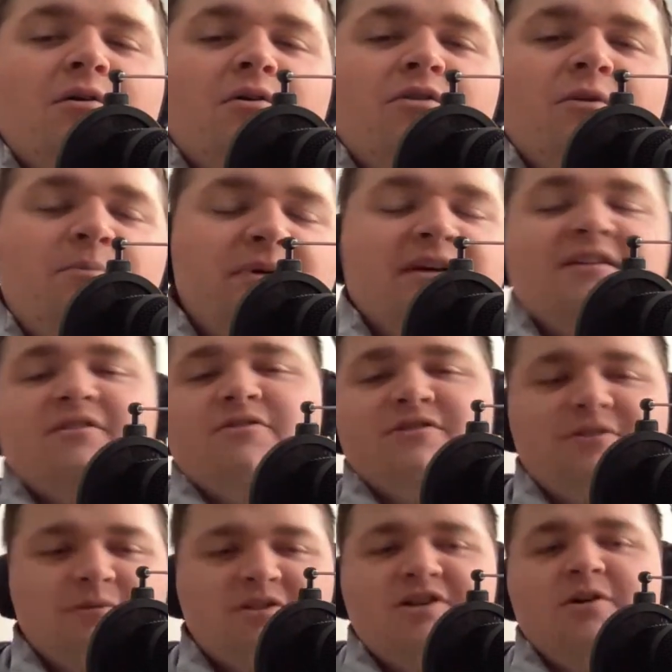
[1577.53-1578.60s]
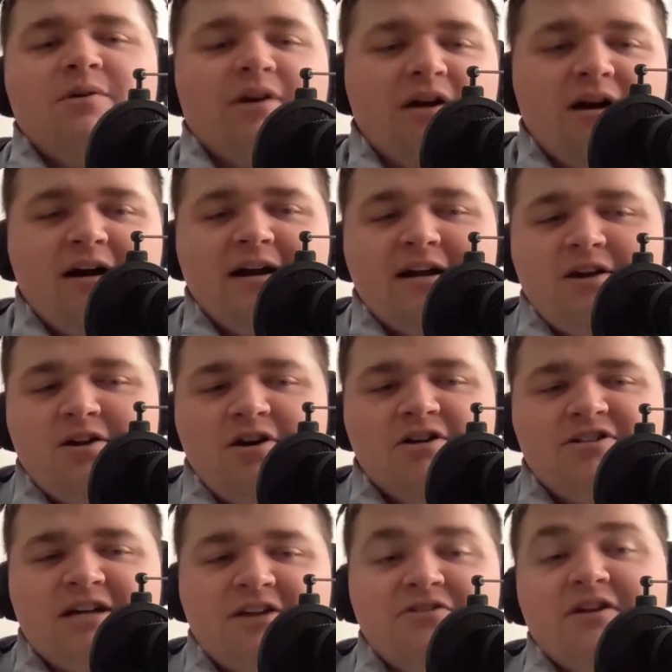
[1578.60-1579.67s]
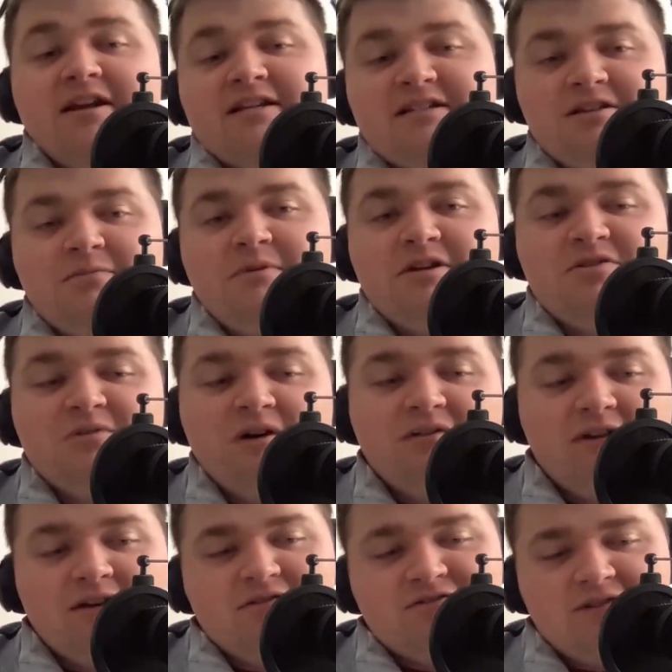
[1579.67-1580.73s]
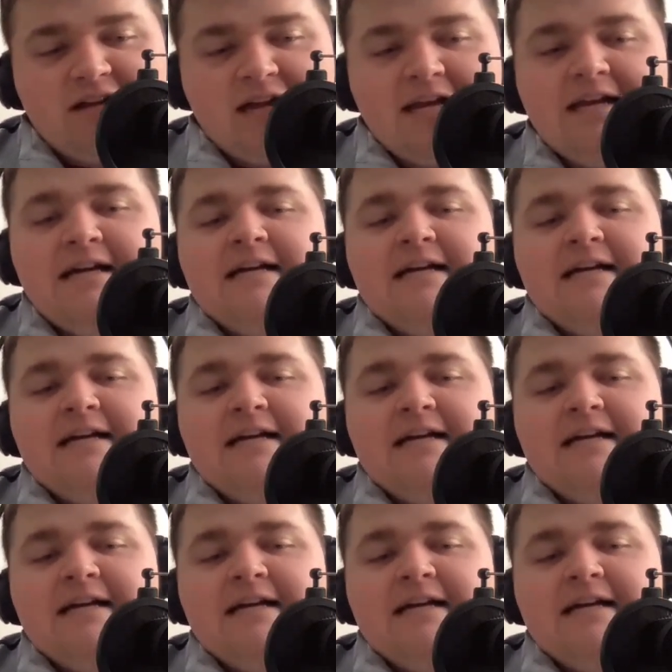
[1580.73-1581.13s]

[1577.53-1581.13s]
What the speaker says: the big news that was going on in college athletics in the Big 12 yesterday